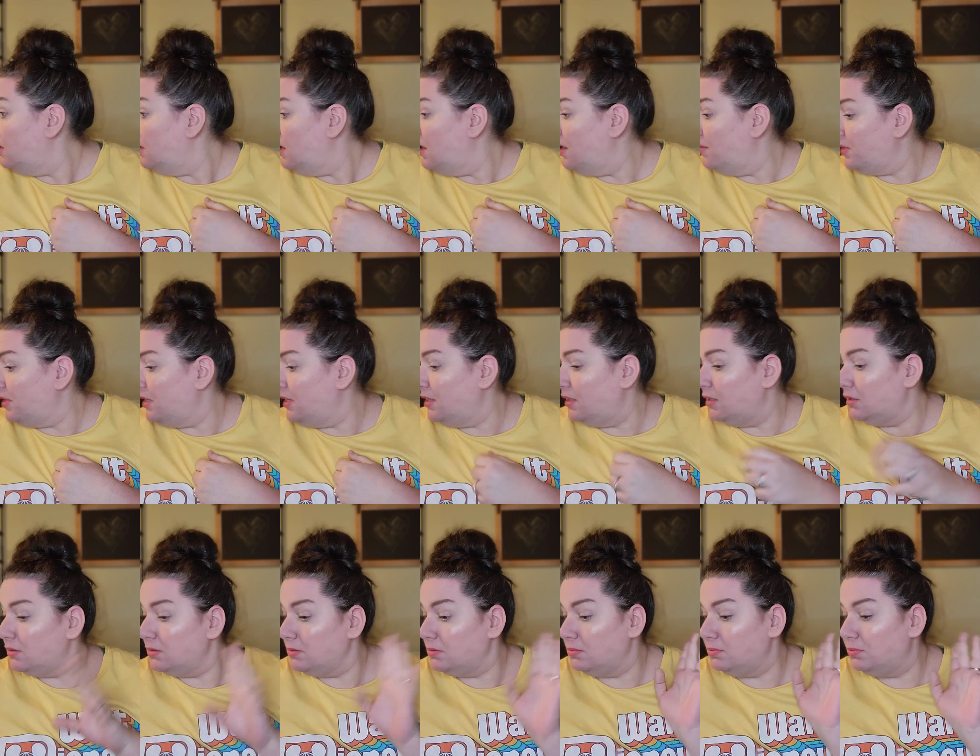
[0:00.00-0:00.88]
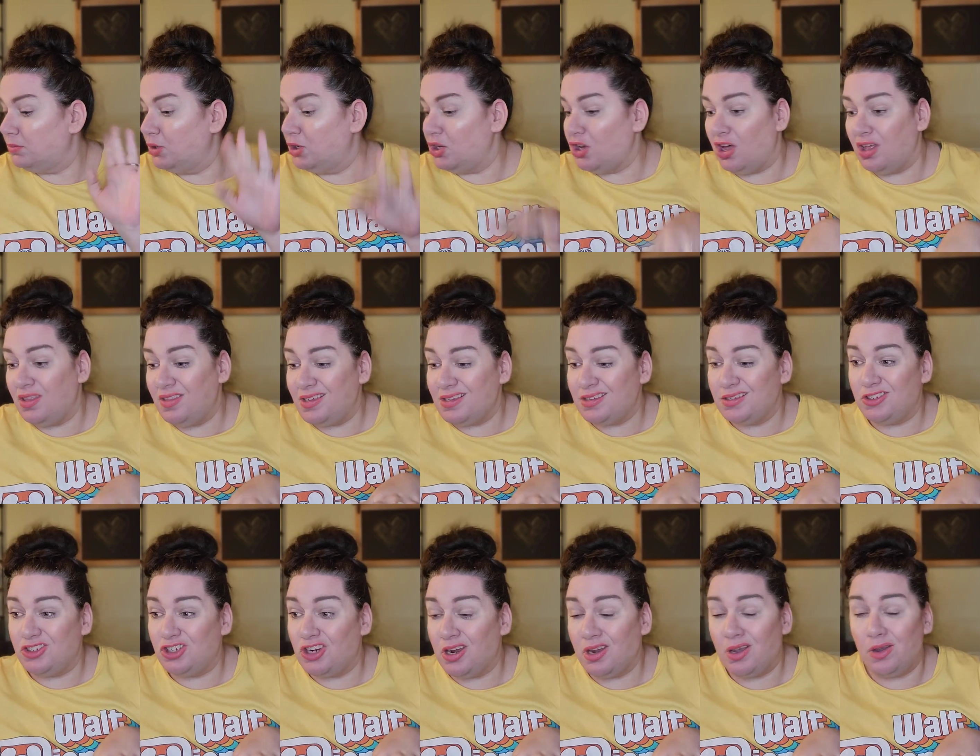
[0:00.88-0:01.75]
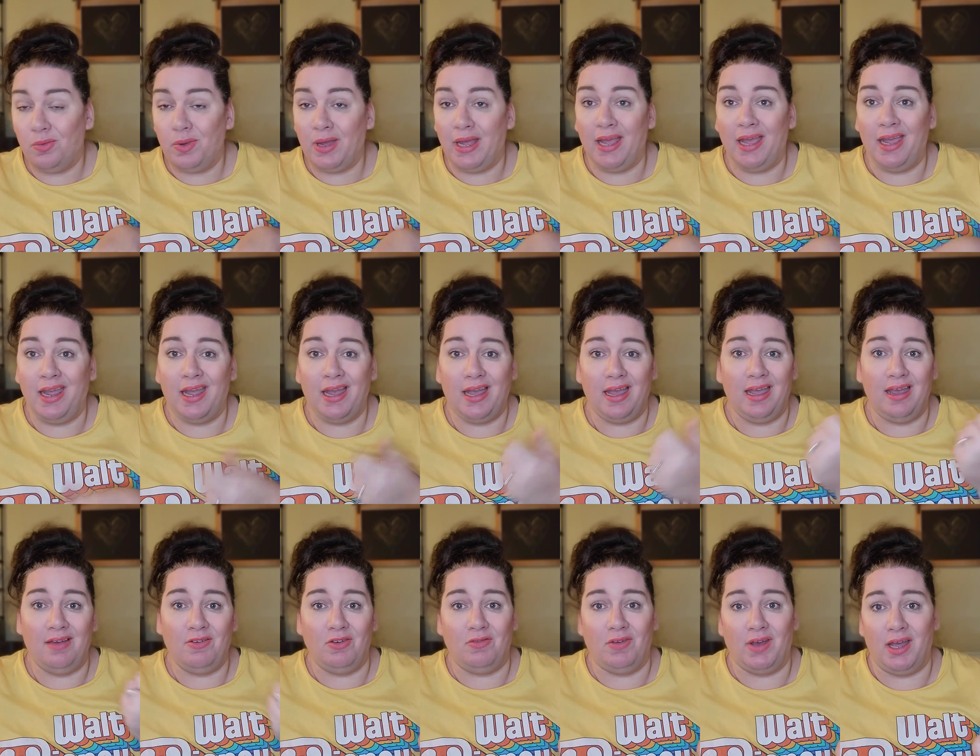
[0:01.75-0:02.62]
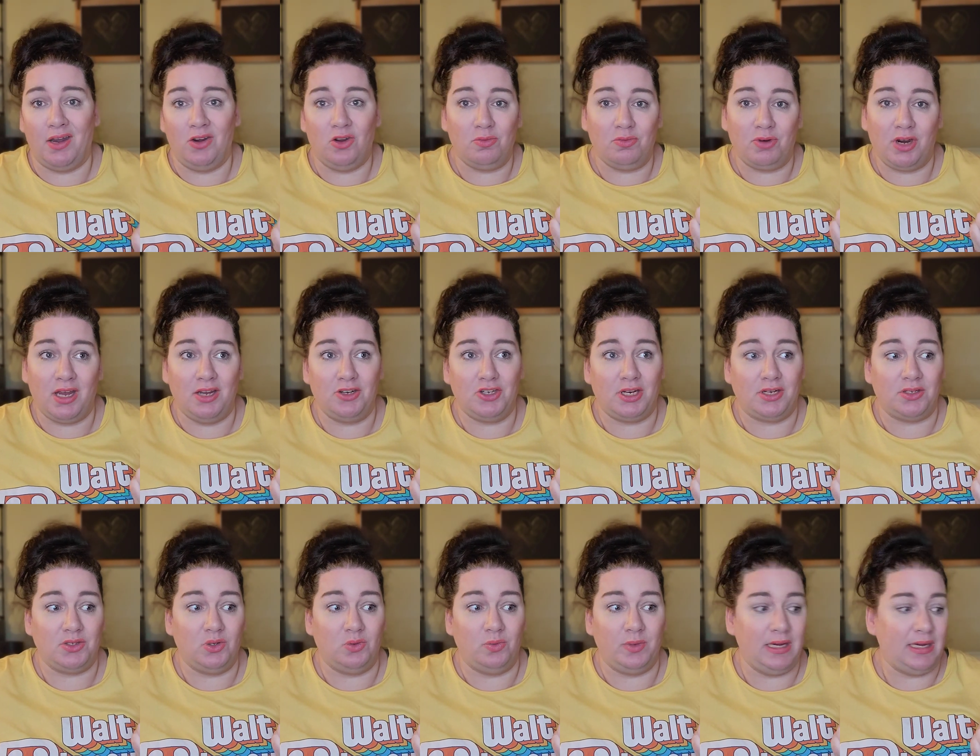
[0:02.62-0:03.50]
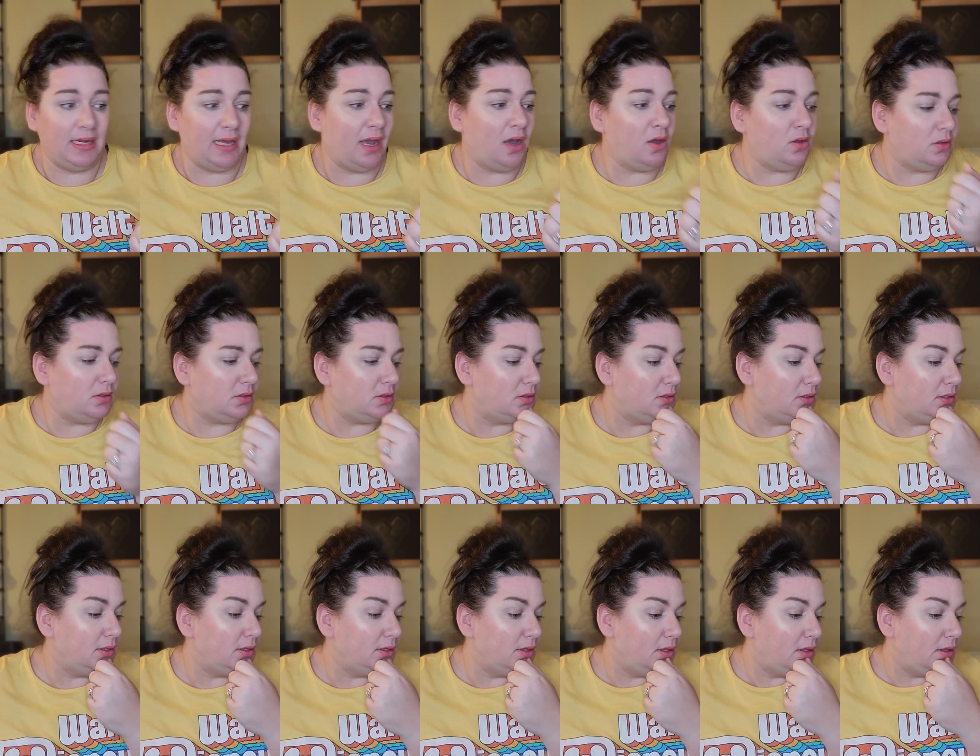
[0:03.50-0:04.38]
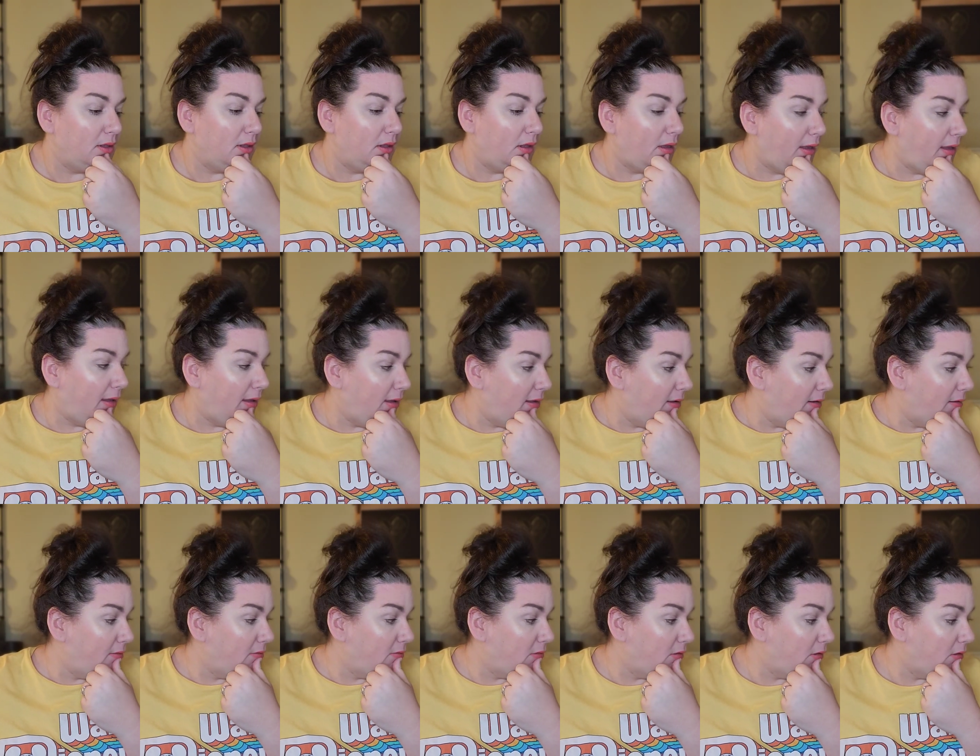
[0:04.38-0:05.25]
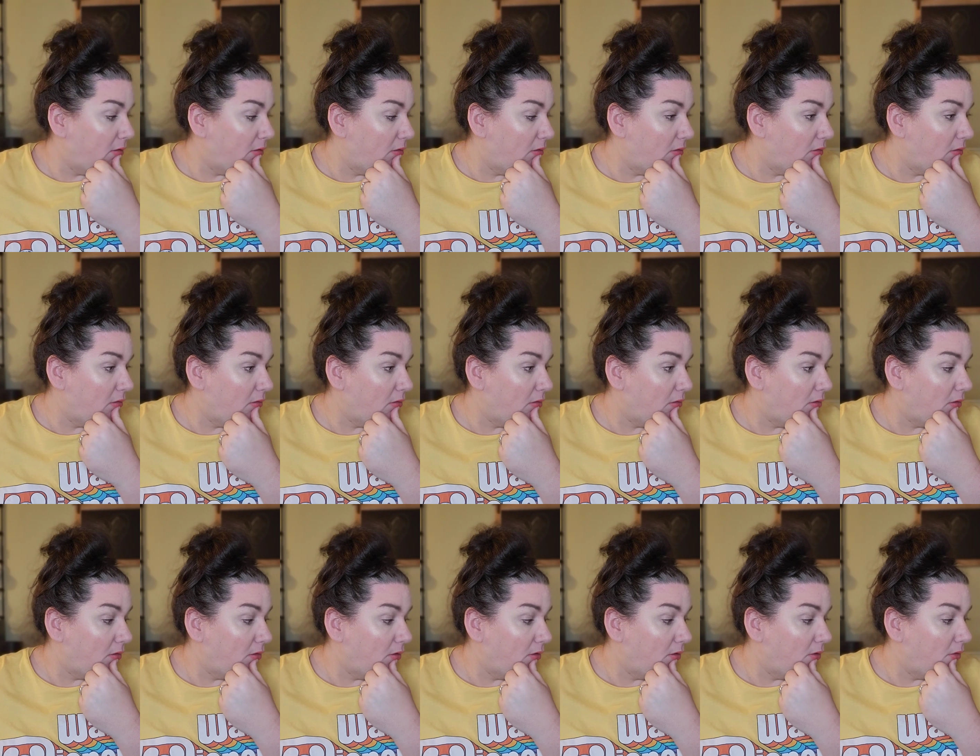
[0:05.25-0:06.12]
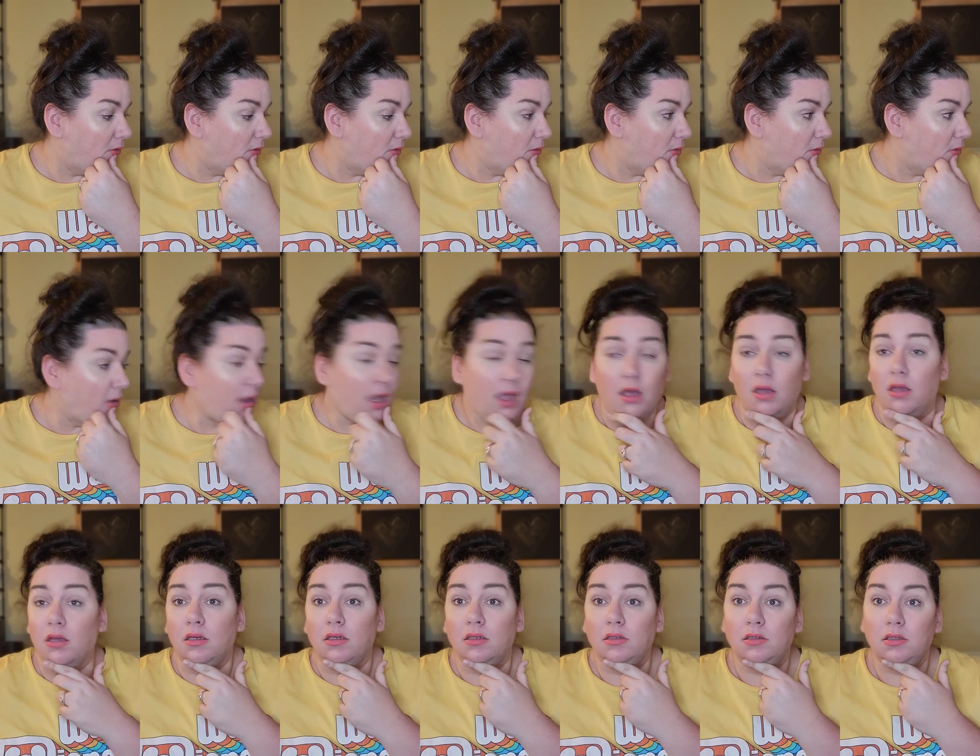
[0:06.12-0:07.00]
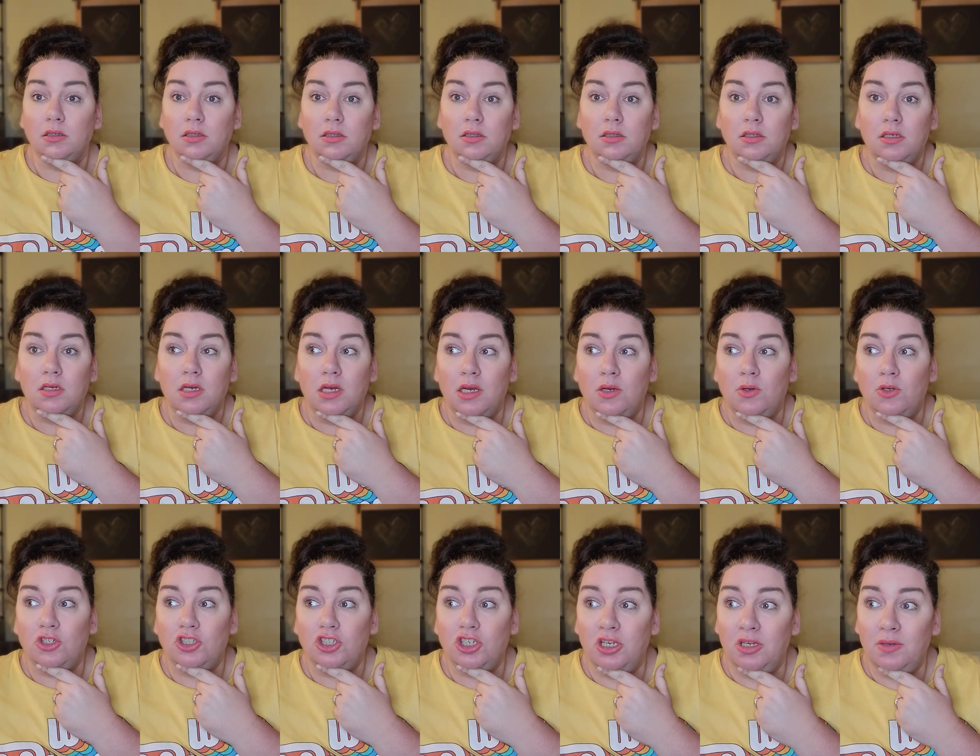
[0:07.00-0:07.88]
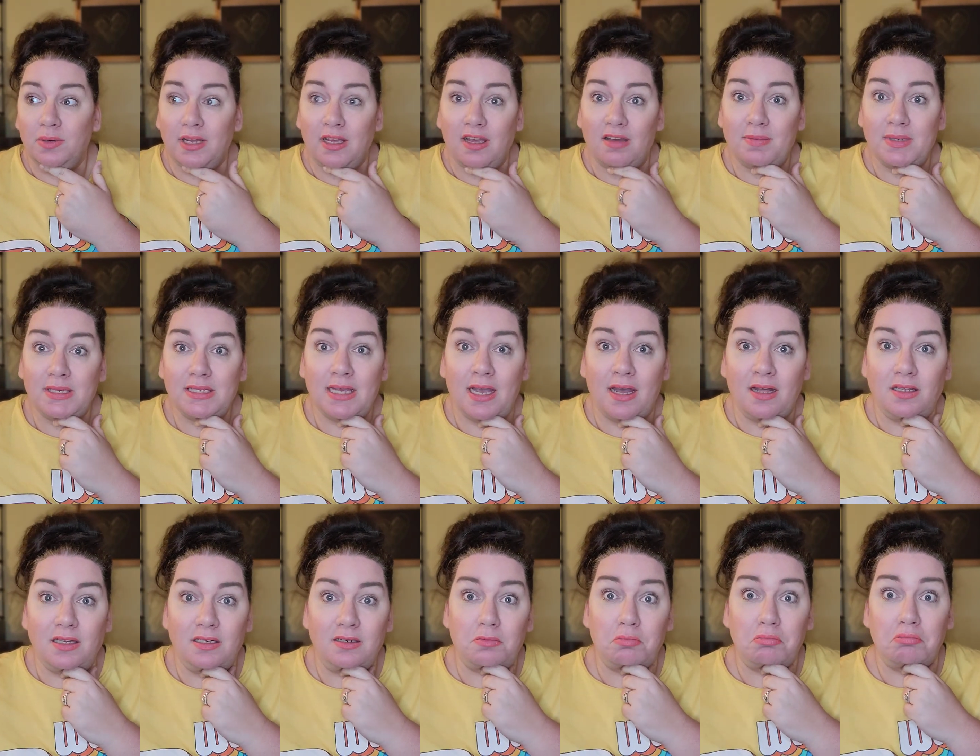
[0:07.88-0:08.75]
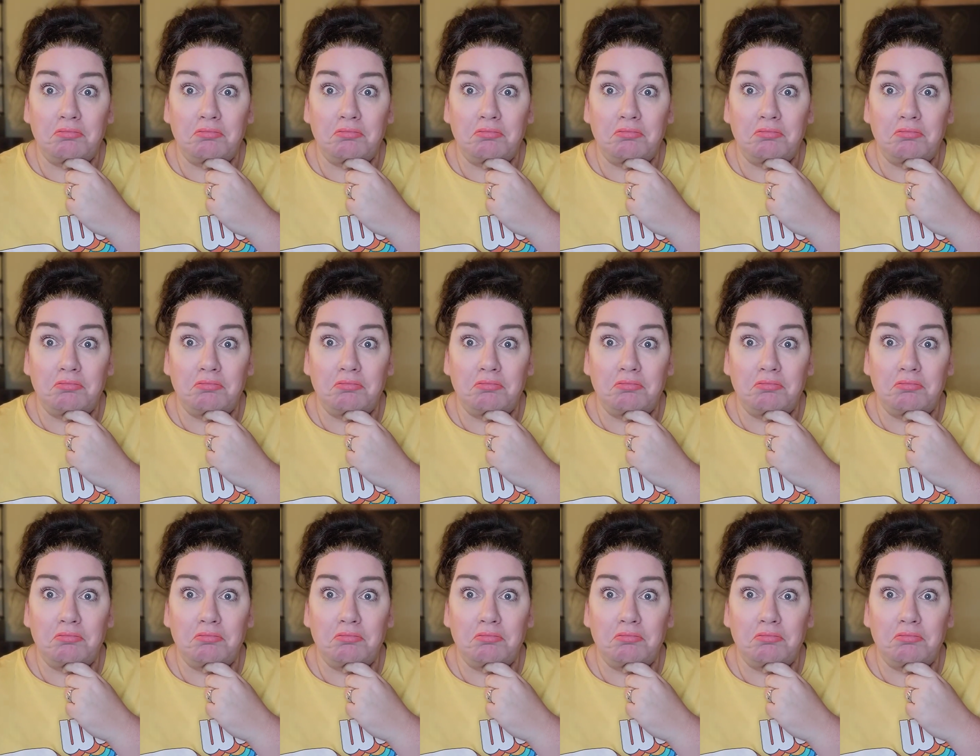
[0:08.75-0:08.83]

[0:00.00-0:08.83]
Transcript: I'm gonna put all this junk away. I have a vinyl project to weed out and yeah, I will show you when I have my salad.